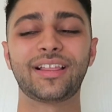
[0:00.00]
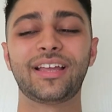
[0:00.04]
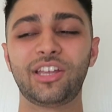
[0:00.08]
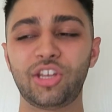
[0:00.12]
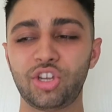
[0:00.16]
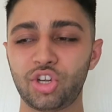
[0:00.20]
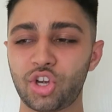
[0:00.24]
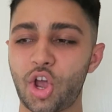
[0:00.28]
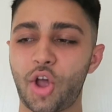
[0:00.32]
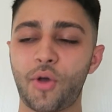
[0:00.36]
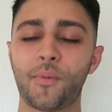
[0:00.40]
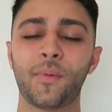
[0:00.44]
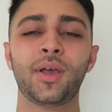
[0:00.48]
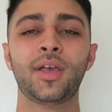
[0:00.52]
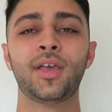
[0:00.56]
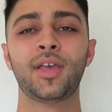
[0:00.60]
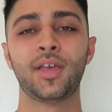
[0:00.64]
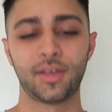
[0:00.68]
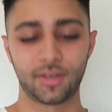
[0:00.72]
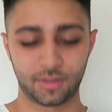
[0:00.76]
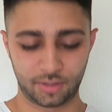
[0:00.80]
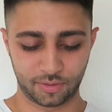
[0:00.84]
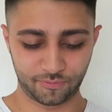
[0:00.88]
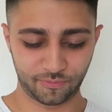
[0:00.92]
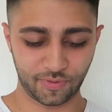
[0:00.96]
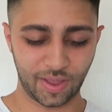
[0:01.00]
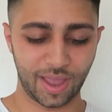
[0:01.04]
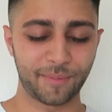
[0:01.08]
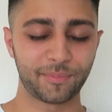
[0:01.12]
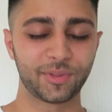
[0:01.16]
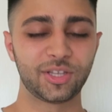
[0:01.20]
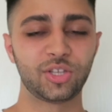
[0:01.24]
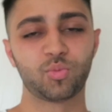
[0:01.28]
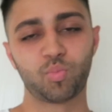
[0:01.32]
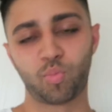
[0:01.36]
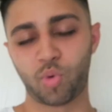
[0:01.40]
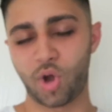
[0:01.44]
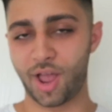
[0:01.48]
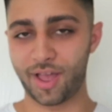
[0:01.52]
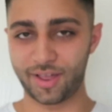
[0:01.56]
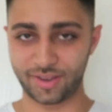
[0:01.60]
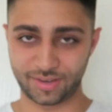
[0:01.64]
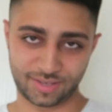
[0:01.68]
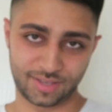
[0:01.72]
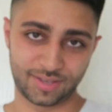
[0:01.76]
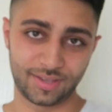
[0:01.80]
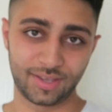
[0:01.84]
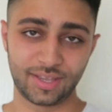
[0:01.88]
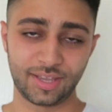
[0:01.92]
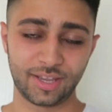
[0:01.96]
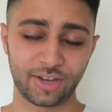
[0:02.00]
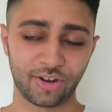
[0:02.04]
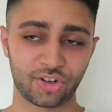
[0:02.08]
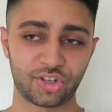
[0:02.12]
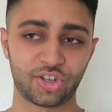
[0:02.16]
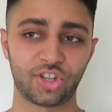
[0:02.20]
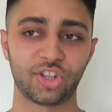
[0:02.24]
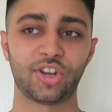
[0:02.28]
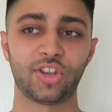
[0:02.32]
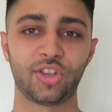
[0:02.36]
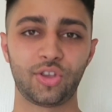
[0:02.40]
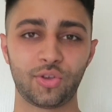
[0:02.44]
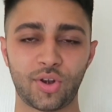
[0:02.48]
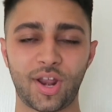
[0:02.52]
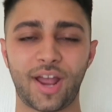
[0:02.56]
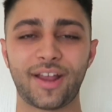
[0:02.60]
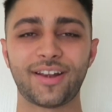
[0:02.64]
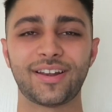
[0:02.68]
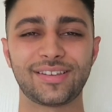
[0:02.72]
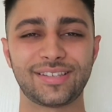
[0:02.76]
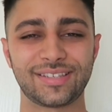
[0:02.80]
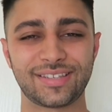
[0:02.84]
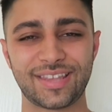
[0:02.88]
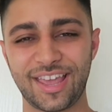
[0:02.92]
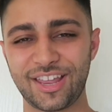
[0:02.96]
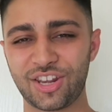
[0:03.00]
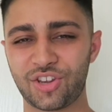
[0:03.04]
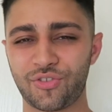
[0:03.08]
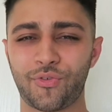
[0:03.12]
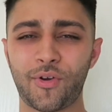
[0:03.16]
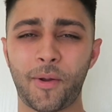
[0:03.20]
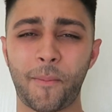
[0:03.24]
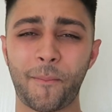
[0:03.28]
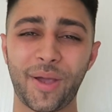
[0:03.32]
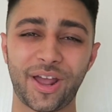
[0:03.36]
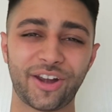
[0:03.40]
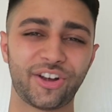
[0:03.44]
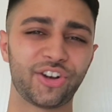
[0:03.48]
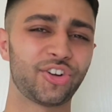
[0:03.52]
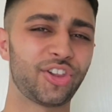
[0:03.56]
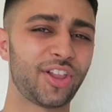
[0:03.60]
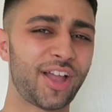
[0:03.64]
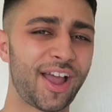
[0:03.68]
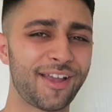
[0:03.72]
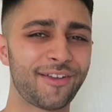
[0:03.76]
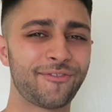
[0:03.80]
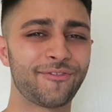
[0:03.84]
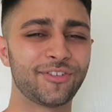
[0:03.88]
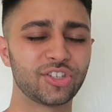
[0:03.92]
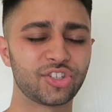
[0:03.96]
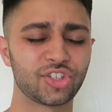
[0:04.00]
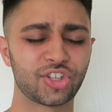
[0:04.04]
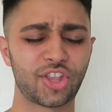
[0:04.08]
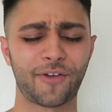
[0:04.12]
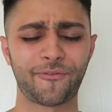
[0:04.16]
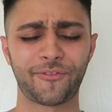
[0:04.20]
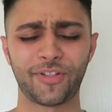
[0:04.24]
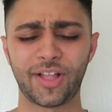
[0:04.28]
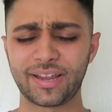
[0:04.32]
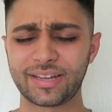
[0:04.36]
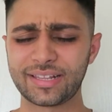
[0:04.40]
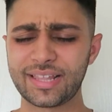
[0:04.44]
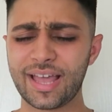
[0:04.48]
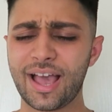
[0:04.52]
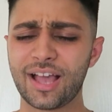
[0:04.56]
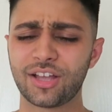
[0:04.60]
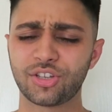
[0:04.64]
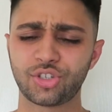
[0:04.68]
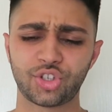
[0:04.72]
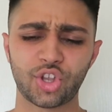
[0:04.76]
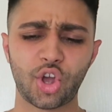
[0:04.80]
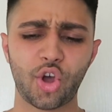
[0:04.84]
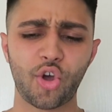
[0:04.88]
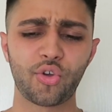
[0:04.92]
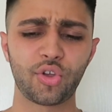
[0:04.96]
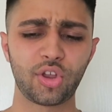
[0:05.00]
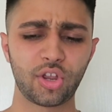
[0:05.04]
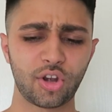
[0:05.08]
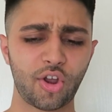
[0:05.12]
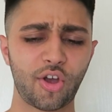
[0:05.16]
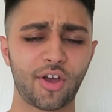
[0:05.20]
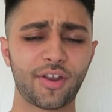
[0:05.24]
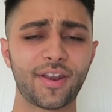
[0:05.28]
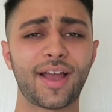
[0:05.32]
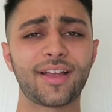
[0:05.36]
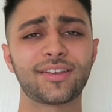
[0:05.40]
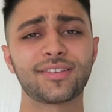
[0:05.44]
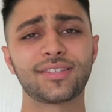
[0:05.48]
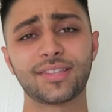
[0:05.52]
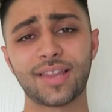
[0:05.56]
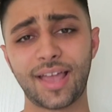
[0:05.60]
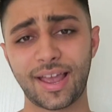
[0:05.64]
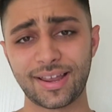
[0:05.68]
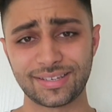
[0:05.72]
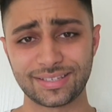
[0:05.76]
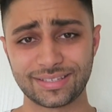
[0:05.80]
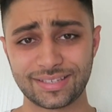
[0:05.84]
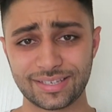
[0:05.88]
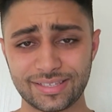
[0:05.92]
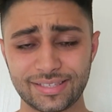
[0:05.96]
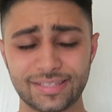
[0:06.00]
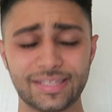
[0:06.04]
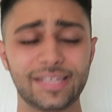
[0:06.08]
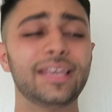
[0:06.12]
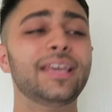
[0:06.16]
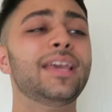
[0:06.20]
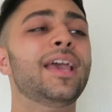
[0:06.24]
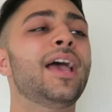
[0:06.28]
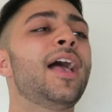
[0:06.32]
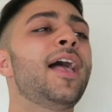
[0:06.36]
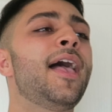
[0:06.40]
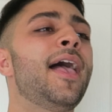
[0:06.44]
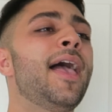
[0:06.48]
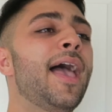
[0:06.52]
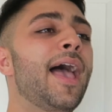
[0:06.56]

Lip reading: Like, you know, families brought to here to the United States for a better life and stuff like that. So, you know, that's nice to see.